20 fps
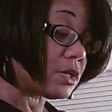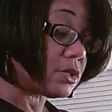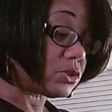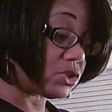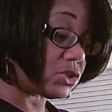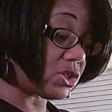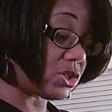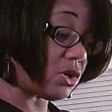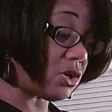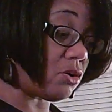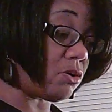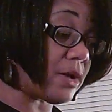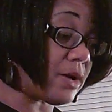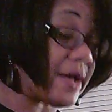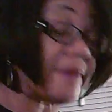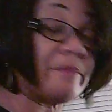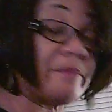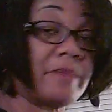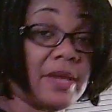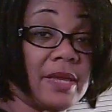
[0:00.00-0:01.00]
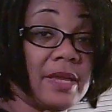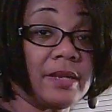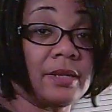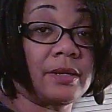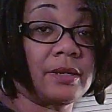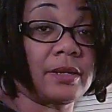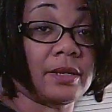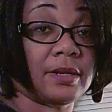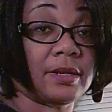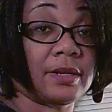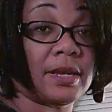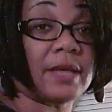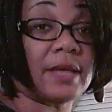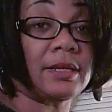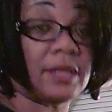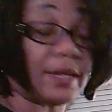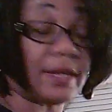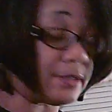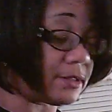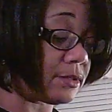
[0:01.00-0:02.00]
So I made it, and I
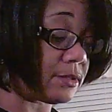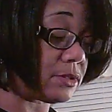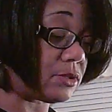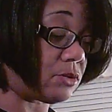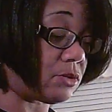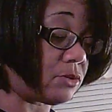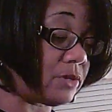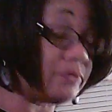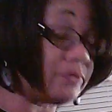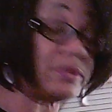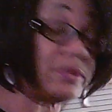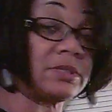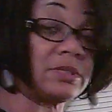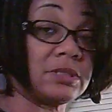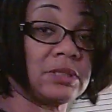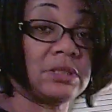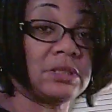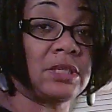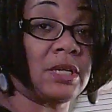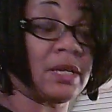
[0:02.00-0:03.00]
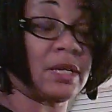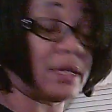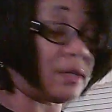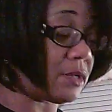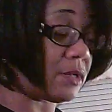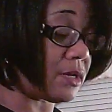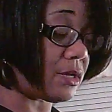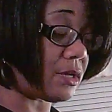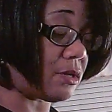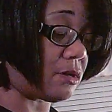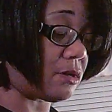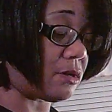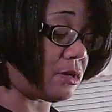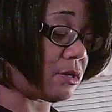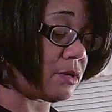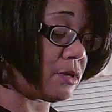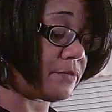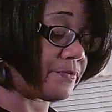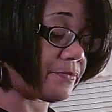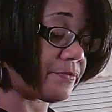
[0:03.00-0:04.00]
liked it. So ever since then,
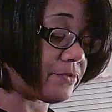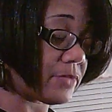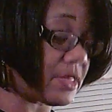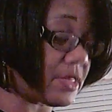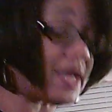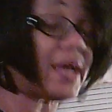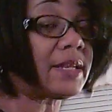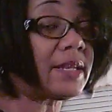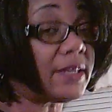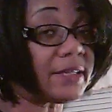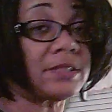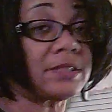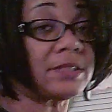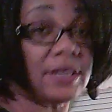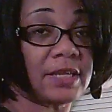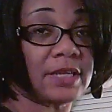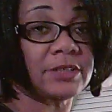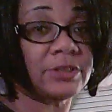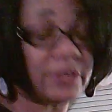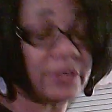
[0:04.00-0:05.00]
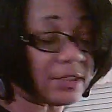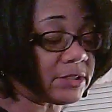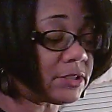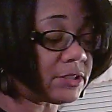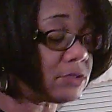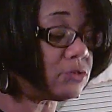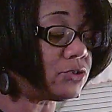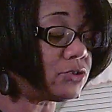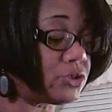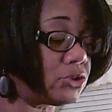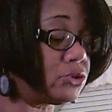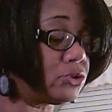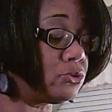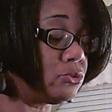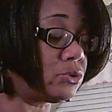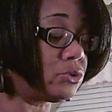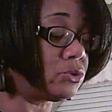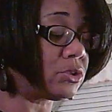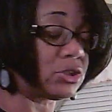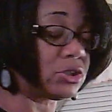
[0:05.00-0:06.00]
now, like I said, I still
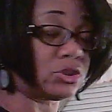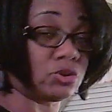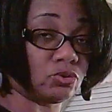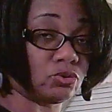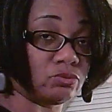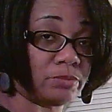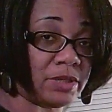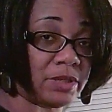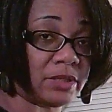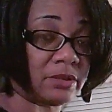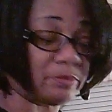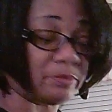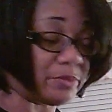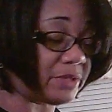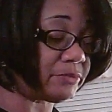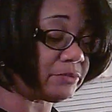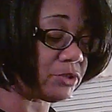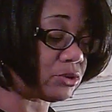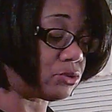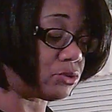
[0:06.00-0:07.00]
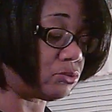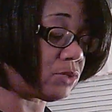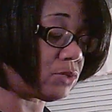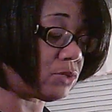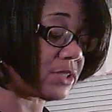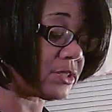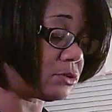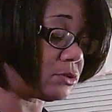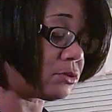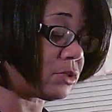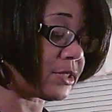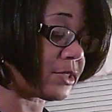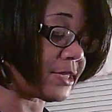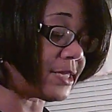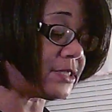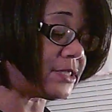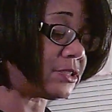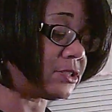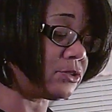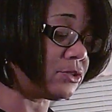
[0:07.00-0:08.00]
use the stew meat, the beef stew. I still
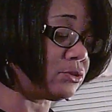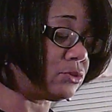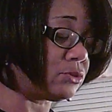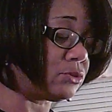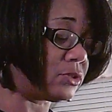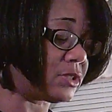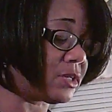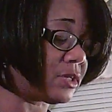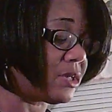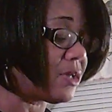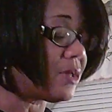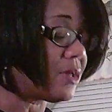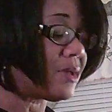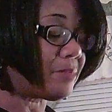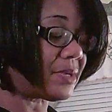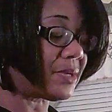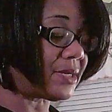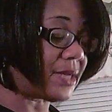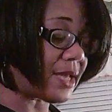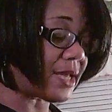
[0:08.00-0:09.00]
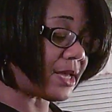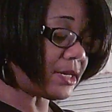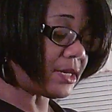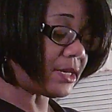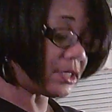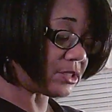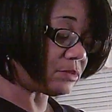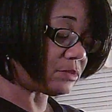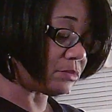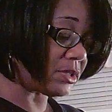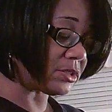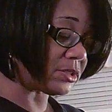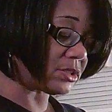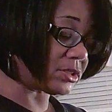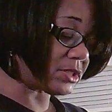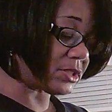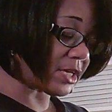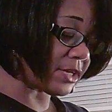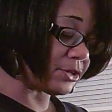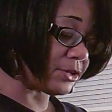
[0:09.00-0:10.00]
occasionally use that. But not as much as
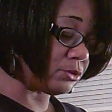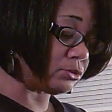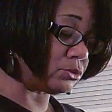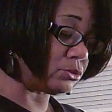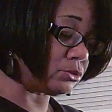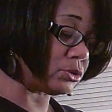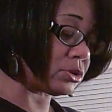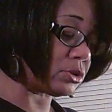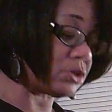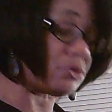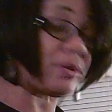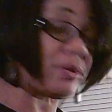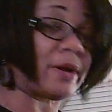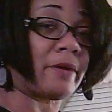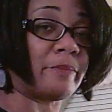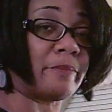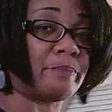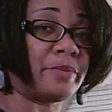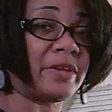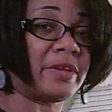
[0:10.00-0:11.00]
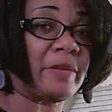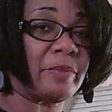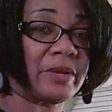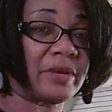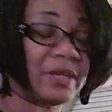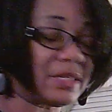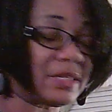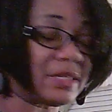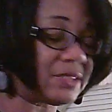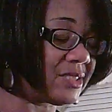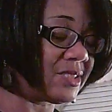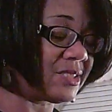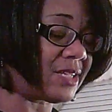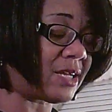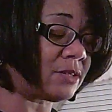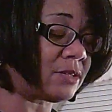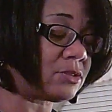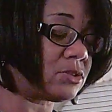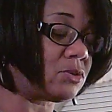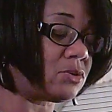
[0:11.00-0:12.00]
I use the ground beef, because it's
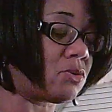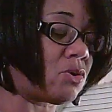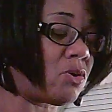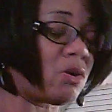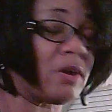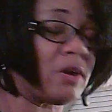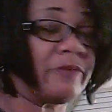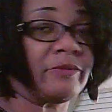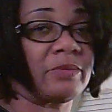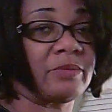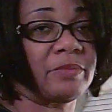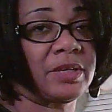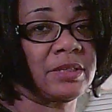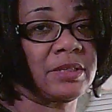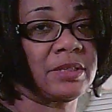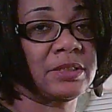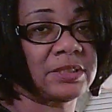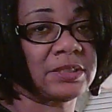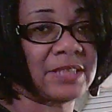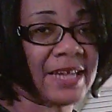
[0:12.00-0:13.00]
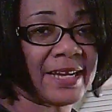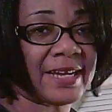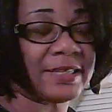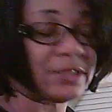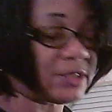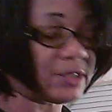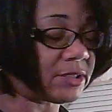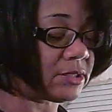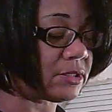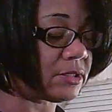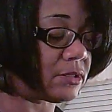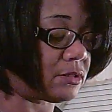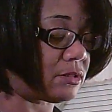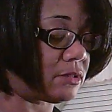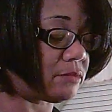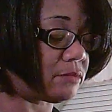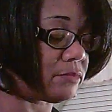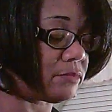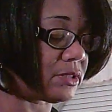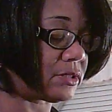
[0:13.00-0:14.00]
not so hard for me to digest it
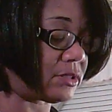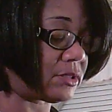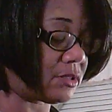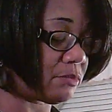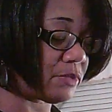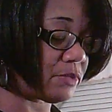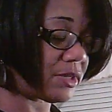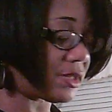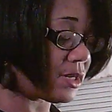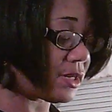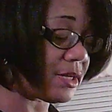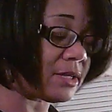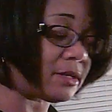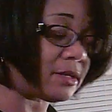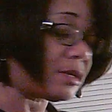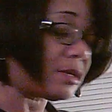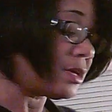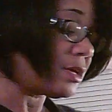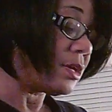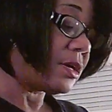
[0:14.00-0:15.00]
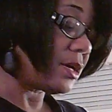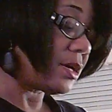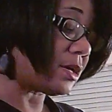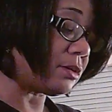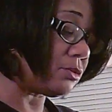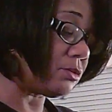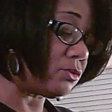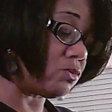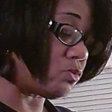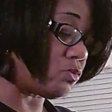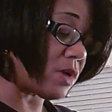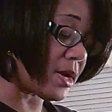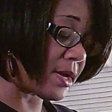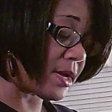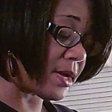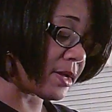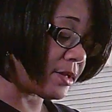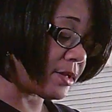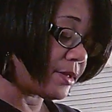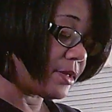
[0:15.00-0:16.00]
in my stomach. And I don't know
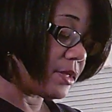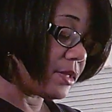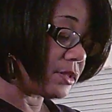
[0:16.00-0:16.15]
why.